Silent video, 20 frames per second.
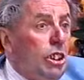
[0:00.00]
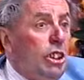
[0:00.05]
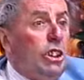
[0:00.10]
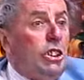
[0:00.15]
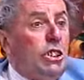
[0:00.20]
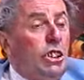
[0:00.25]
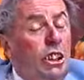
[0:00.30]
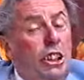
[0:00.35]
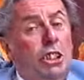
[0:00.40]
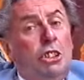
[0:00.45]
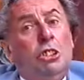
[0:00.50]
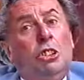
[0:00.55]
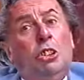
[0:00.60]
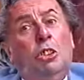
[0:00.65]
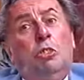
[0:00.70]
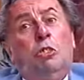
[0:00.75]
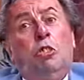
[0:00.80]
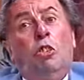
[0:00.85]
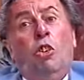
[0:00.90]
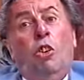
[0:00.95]
in a
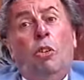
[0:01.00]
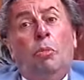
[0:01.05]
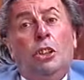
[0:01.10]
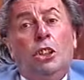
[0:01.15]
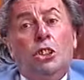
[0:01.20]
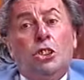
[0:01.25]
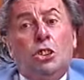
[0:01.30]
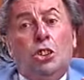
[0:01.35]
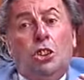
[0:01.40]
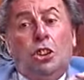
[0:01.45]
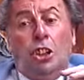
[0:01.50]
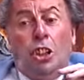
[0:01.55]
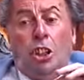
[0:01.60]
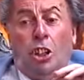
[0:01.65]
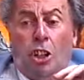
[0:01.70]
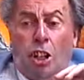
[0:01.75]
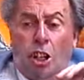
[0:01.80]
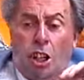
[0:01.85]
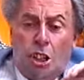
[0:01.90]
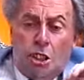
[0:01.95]
cylindrical form, and it's got a
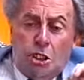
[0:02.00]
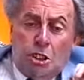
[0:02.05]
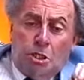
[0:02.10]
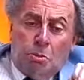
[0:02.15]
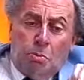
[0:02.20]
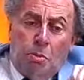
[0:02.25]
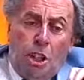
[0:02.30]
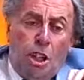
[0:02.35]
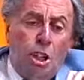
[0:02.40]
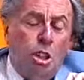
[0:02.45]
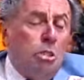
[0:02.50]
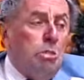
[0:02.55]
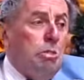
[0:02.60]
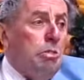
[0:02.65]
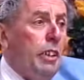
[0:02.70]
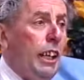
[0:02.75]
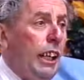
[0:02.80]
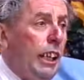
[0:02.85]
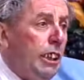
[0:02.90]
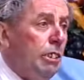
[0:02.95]
nice mauve
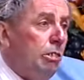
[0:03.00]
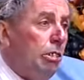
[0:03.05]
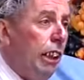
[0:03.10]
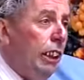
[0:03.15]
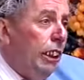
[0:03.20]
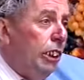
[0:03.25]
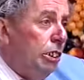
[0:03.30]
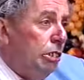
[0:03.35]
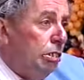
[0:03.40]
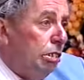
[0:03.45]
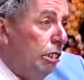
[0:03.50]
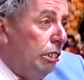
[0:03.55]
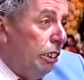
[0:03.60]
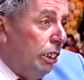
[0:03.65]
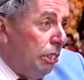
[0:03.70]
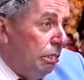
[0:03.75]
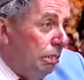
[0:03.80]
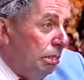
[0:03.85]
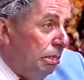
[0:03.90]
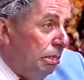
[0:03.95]
vein running through it.